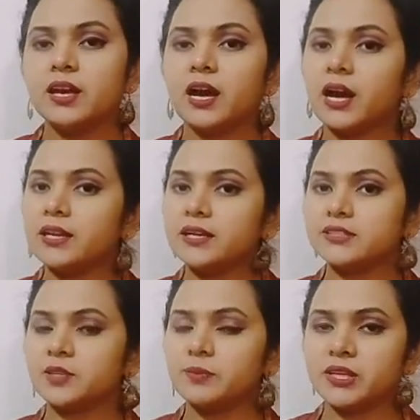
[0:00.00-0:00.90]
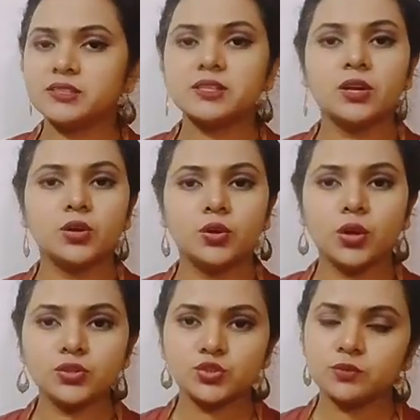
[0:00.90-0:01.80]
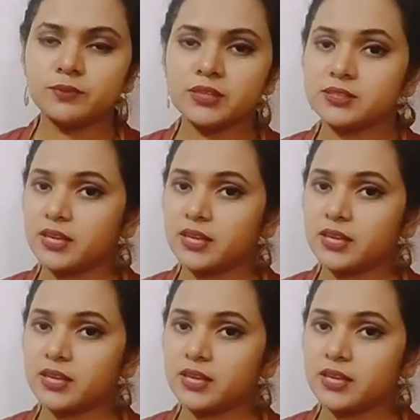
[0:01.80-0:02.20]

Highlighting means not to miss